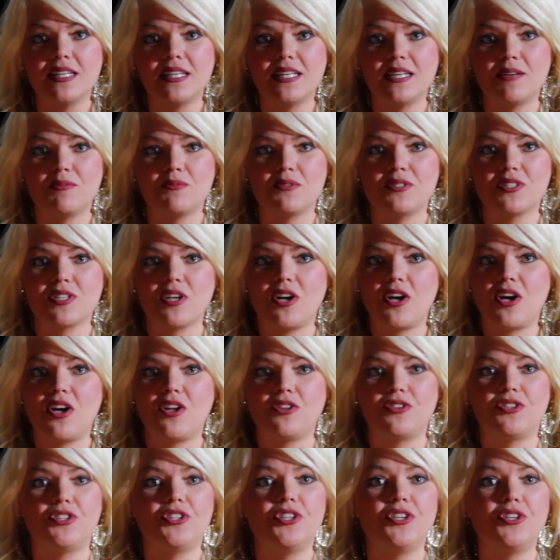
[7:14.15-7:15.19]
It was all
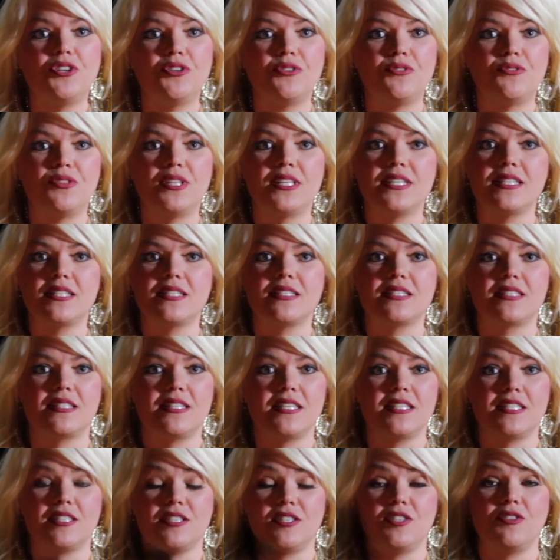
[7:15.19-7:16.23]
new,
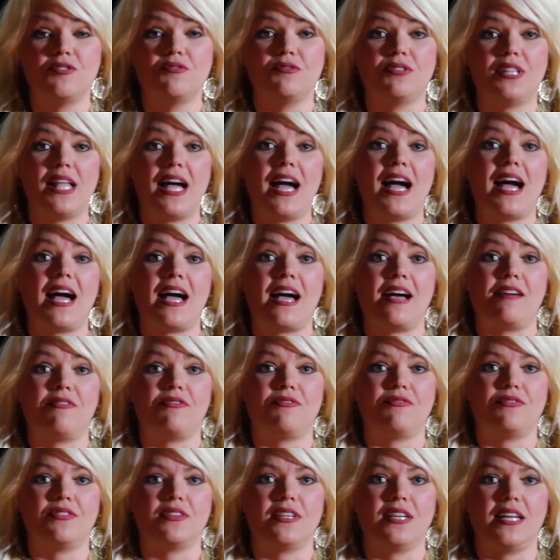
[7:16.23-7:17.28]
this new
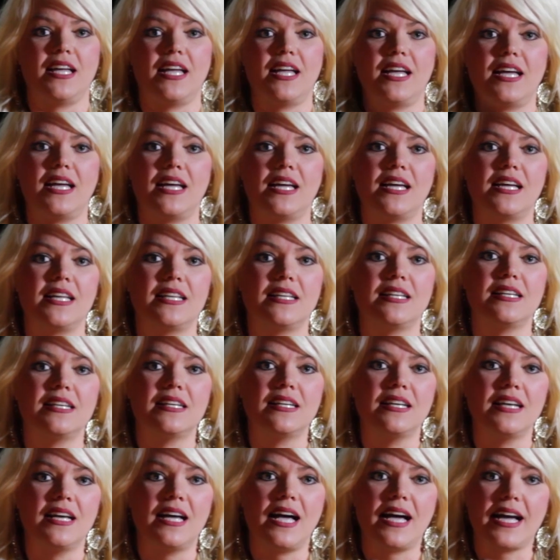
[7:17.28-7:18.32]
life. And
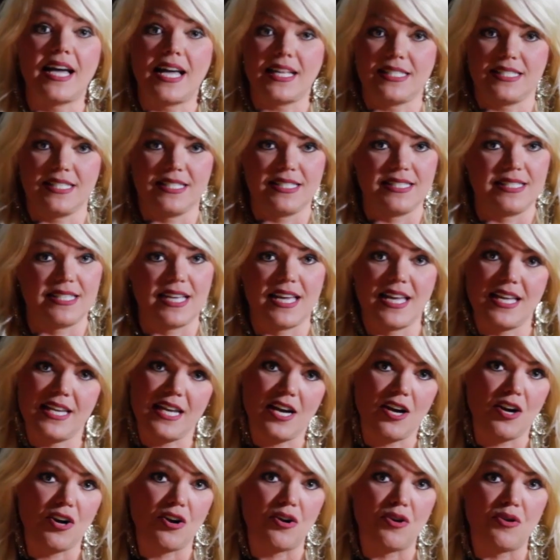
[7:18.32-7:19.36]
I got to stay at
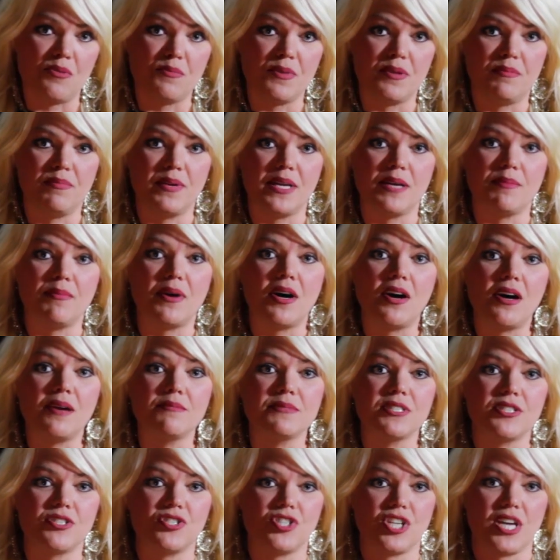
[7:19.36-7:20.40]
home and be a
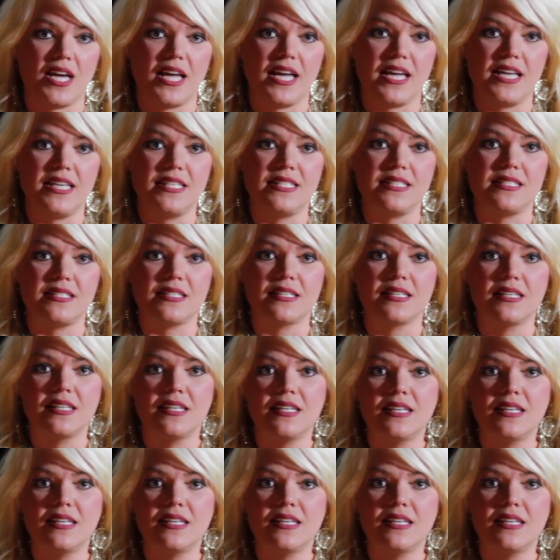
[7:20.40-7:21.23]
mom to Chase.